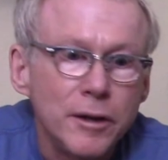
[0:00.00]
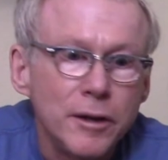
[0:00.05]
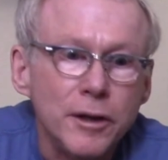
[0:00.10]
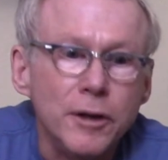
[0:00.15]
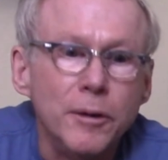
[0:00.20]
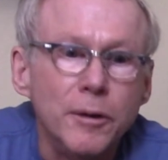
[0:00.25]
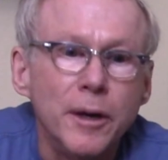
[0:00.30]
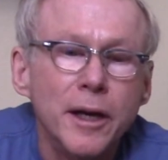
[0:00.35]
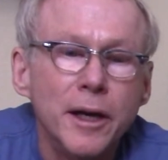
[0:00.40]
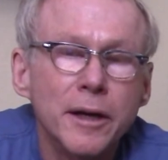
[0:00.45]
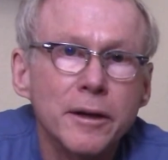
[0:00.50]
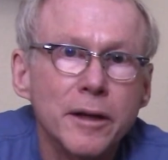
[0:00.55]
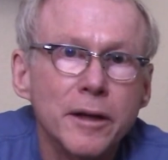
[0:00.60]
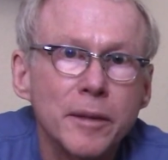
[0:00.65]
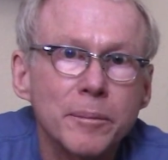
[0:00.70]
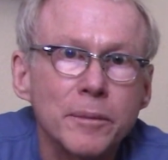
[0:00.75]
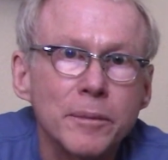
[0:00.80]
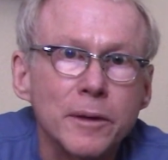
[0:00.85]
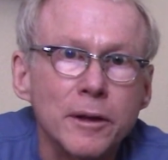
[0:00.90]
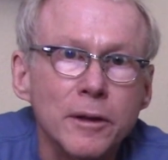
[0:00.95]
you end
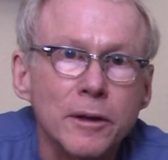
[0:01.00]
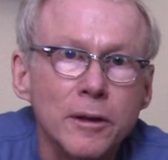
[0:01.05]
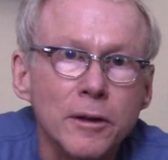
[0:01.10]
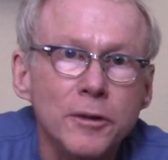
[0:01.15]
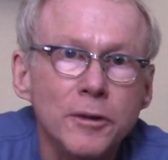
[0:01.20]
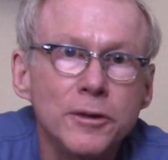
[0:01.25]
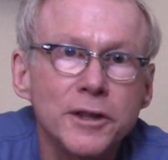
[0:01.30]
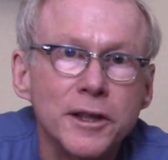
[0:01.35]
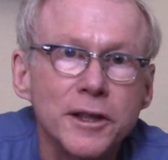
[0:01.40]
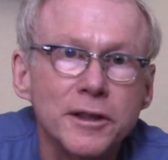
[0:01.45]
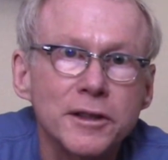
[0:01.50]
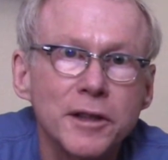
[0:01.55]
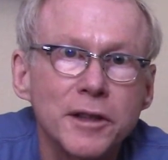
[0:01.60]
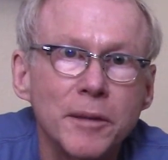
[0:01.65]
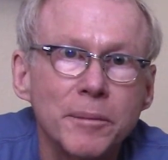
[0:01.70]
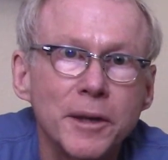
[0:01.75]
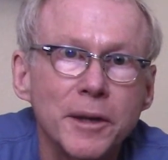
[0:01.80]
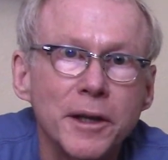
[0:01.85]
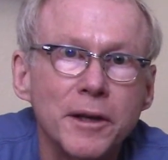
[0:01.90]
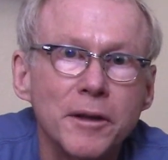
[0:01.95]
up losing
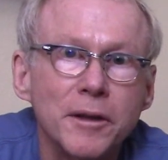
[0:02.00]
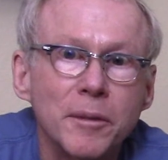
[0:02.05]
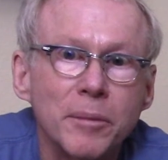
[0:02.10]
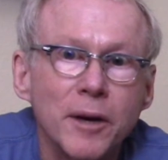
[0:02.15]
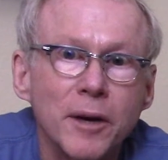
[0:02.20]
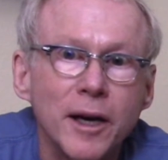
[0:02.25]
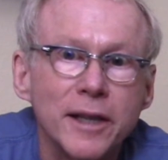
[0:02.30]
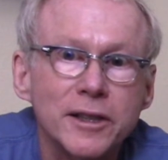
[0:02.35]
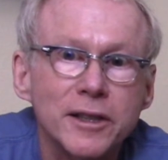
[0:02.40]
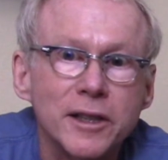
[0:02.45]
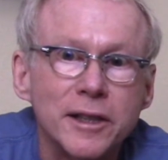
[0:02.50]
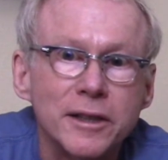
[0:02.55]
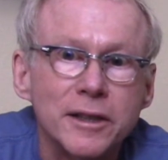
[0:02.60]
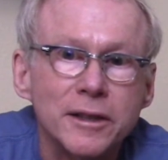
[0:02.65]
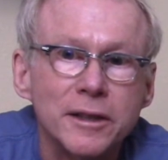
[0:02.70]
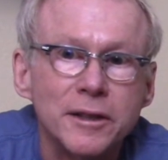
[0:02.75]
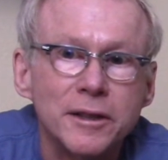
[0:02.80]
something in the process.